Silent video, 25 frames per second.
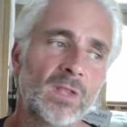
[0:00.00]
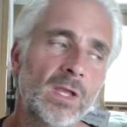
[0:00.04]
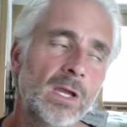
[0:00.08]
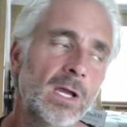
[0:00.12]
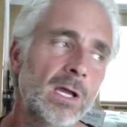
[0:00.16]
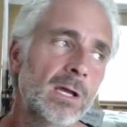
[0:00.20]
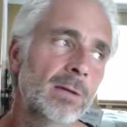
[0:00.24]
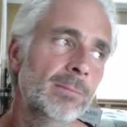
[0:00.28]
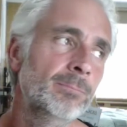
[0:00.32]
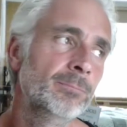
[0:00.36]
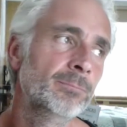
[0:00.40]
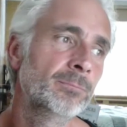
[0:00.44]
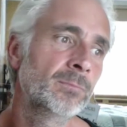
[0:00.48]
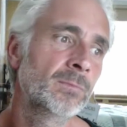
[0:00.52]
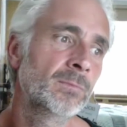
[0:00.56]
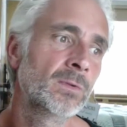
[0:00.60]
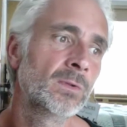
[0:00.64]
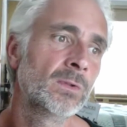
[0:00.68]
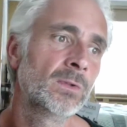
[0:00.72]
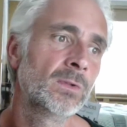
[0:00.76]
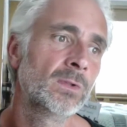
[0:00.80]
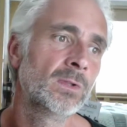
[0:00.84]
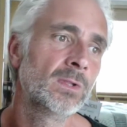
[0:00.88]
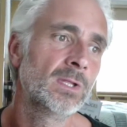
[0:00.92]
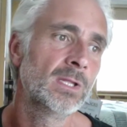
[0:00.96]
um,
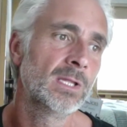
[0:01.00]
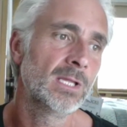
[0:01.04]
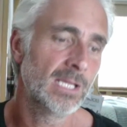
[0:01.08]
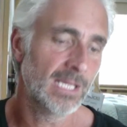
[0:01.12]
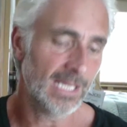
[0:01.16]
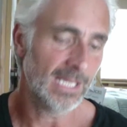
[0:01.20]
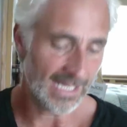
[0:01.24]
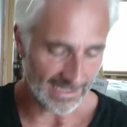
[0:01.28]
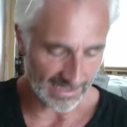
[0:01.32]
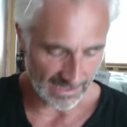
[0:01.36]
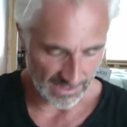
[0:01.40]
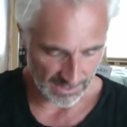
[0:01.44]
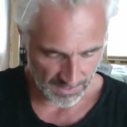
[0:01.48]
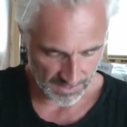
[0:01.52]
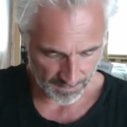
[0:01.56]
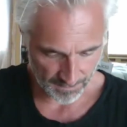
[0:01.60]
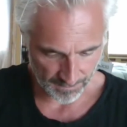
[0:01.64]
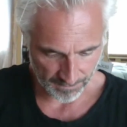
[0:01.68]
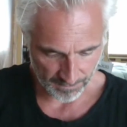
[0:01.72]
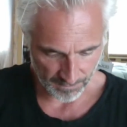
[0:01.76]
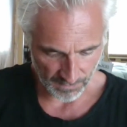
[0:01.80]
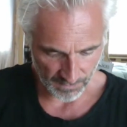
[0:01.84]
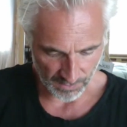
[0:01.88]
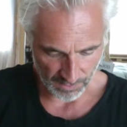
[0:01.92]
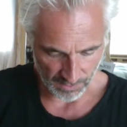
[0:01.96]
and it's
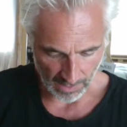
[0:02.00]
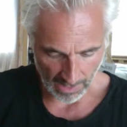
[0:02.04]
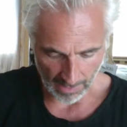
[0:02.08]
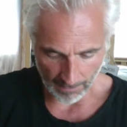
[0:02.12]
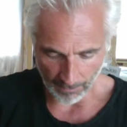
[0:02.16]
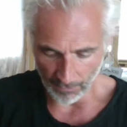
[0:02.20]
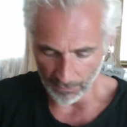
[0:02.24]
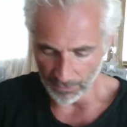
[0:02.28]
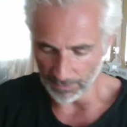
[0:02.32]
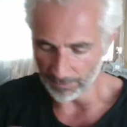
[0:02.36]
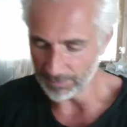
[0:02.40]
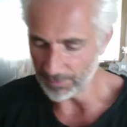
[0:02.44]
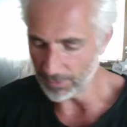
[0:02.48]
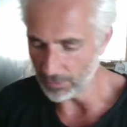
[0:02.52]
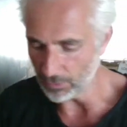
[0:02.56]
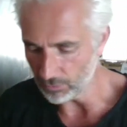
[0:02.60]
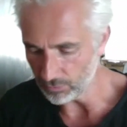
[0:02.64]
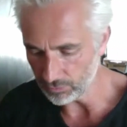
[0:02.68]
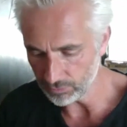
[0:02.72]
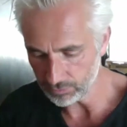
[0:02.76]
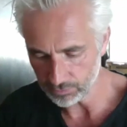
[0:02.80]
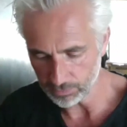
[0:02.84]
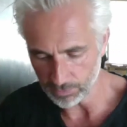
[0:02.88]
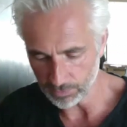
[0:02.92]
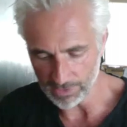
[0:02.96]
I'm on the
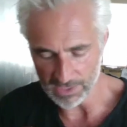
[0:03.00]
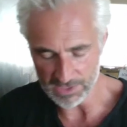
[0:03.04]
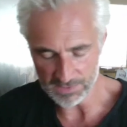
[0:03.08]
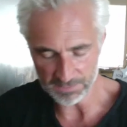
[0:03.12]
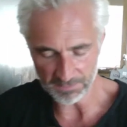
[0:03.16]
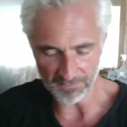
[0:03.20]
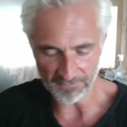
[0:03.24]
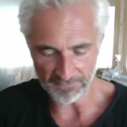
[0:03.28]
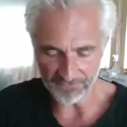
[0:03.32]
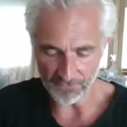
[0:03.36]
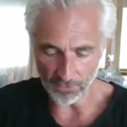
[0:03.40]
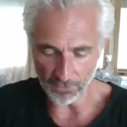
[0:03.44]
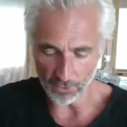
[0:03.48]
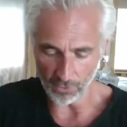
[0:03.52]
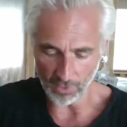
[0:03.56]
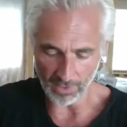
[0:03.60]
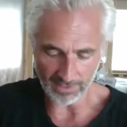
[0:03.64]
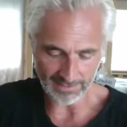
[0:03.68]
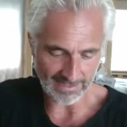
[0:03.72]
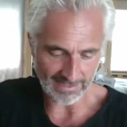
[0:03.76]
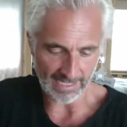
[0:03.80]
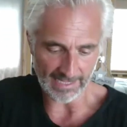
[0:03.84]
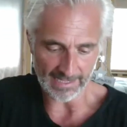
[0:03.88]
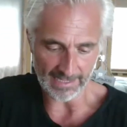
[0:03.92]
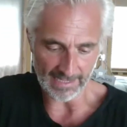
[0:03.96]
ball. Whereas before,
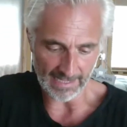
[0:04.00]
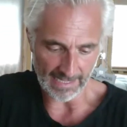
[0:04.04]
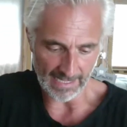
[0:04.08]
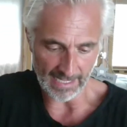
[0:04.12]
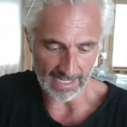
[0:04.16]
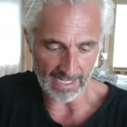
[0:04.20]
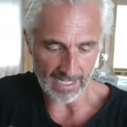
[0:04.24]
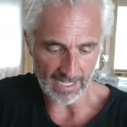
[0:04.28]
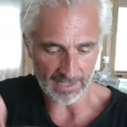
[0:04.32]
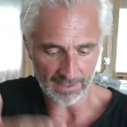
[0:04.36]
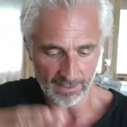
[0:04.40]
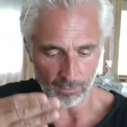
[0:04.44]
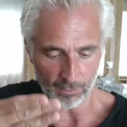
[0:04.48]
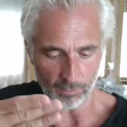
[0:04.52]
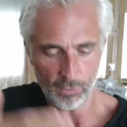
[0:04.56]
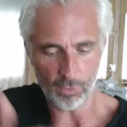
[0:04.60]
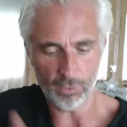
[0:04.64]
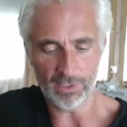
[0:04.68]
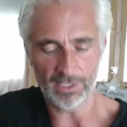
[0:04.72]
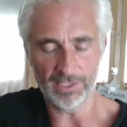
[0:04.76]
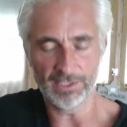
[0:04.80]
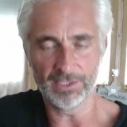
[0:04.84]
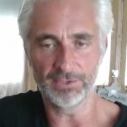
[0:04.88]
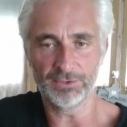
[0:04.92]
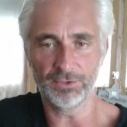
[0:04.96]
I'd get there and I
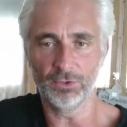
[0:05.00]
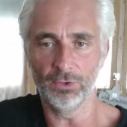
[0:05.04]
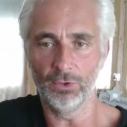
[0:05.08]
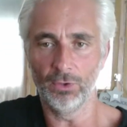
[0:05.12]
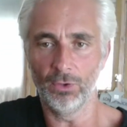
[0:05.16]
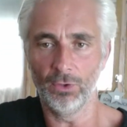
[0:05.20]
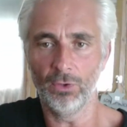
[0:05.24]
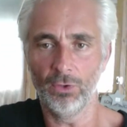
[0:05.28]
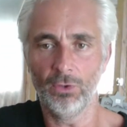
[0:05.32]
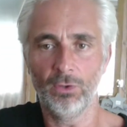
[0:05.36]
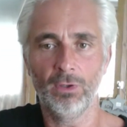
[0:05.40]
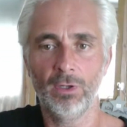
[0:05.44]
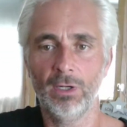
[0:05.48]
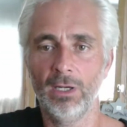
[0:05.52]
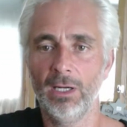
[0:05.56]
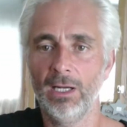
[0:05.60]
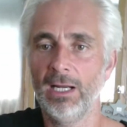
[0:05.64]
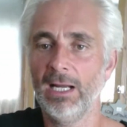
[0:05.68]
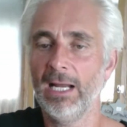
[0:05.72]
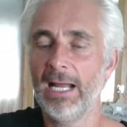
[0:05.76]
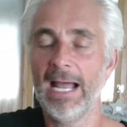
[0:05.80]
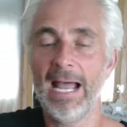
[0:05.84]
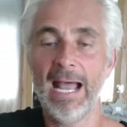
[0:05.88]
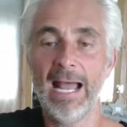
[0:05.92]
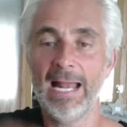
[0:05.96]
walk in the door
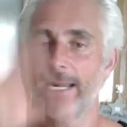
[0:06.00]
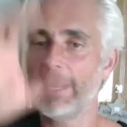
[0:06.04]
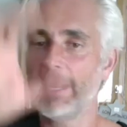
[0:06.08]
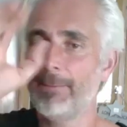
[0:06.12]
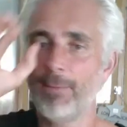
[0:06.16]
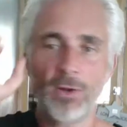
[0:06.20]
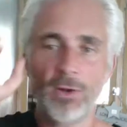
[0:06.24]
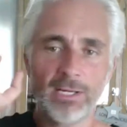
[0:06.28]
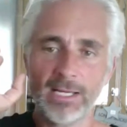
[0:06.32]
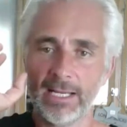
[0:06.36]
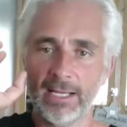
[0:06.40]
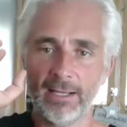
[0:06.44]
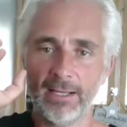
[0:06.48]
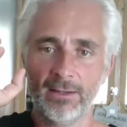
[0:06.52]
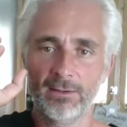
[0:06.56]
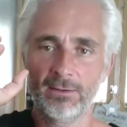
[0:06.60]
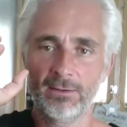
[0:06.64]
and I'm on it.